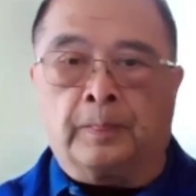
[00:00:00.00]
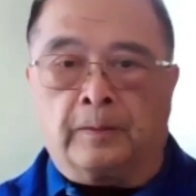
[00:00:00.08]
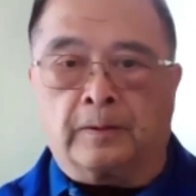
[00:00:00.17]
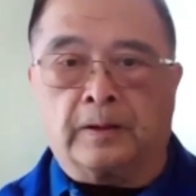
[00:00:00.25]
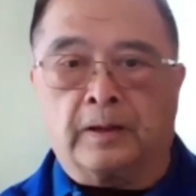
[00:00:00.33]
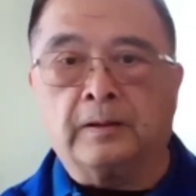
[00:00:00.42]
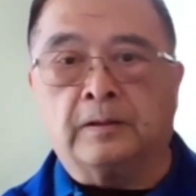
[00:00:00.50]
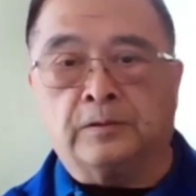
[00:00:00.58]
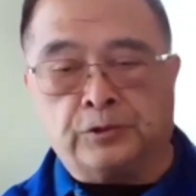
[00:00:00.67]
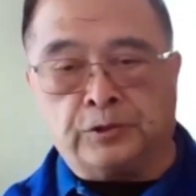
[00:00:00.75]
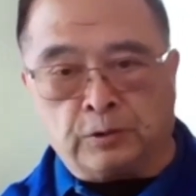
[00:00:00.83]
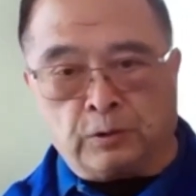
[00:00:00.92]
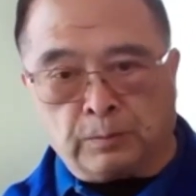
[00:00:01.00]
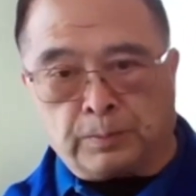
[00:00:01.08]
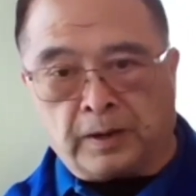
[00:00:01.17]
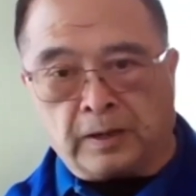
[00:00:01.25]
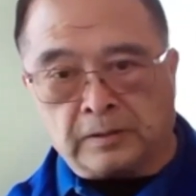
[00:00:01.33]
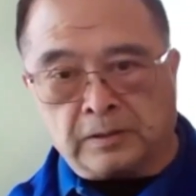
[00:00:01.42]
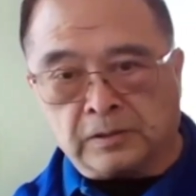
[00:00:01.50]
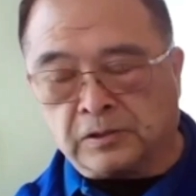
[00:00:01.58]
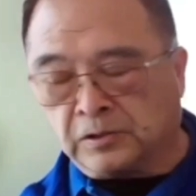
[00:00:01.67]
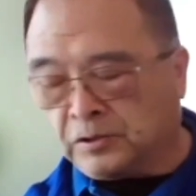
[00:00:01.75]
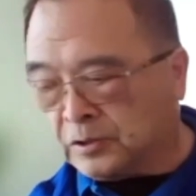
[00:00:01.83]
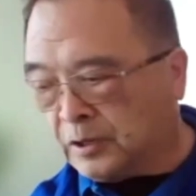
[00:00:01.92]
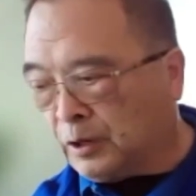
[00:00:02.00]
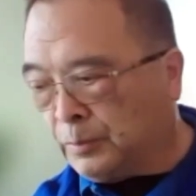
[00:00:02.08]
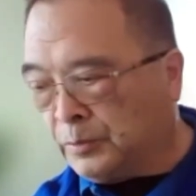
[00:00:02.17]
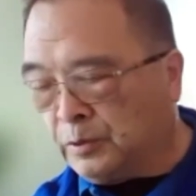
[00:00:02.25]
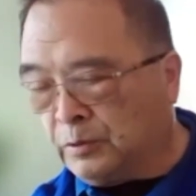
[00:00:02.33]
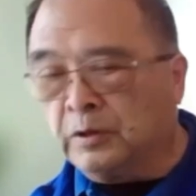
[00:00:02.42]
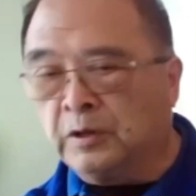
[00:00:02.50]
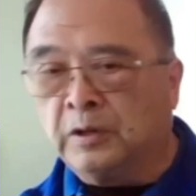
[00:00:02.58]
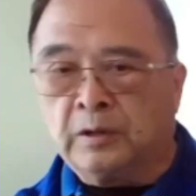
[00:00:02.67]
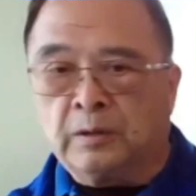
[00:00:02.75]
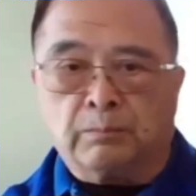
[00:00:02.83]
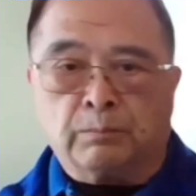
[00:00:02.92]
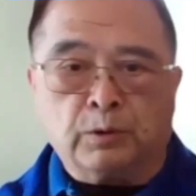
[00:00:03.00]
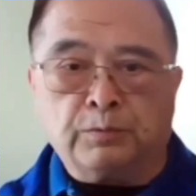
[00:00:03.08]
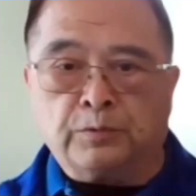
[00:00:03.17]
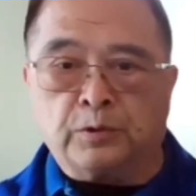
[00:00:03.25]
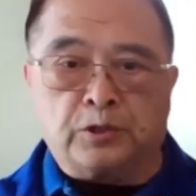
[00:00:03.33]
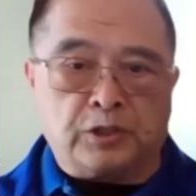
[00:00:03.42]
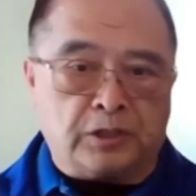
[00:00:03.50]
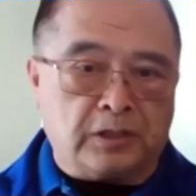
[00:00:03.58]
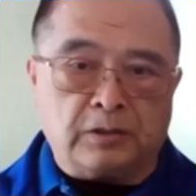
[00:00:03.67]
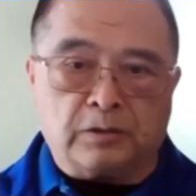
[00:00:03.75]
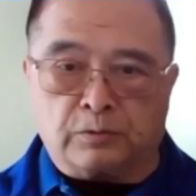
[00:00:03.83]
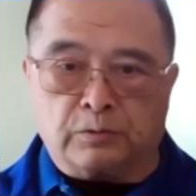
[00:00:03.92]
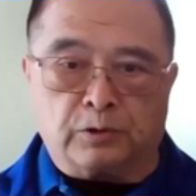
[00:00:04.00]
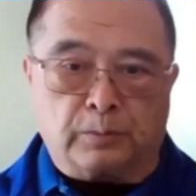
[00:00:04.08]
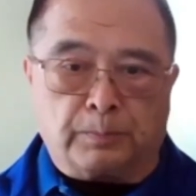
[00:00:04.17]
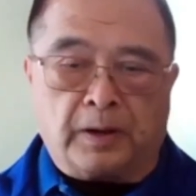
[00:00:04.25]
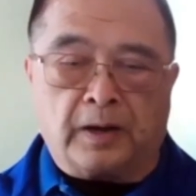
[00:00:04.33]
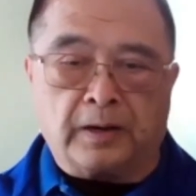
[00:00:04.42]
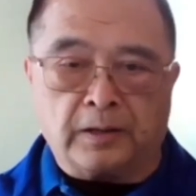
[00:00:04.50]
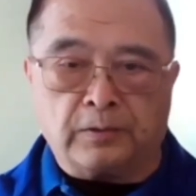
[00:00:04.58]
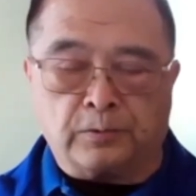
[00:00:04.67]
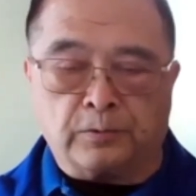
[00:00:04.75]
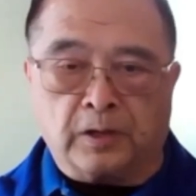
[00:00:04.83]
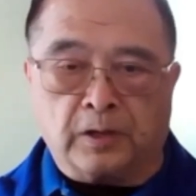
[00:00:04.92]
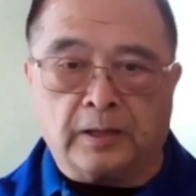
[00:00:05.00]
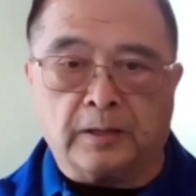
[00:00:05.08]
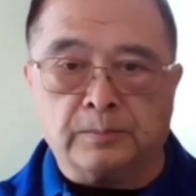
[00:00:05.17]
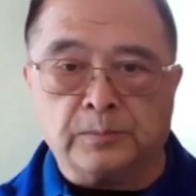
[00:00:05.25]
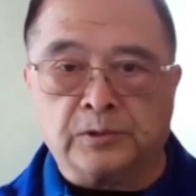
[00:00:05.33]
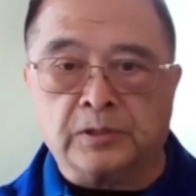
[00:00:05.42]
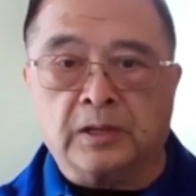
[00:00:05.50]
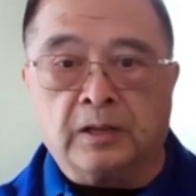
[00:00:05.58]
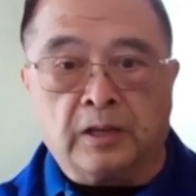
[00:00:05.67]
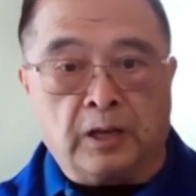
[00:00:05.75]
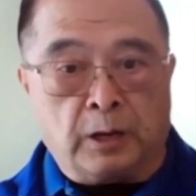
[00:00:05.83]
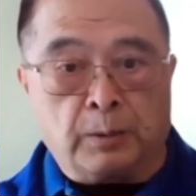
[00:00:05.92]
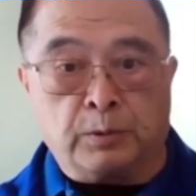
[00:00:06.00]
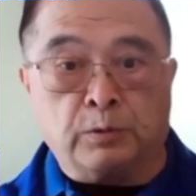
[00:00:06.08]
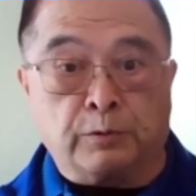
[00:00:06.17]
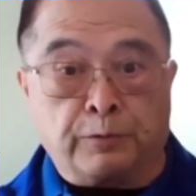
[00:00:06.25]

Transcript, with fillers: Okay, Qigong practice is to help you move the qi through your body, through the limbs, help you to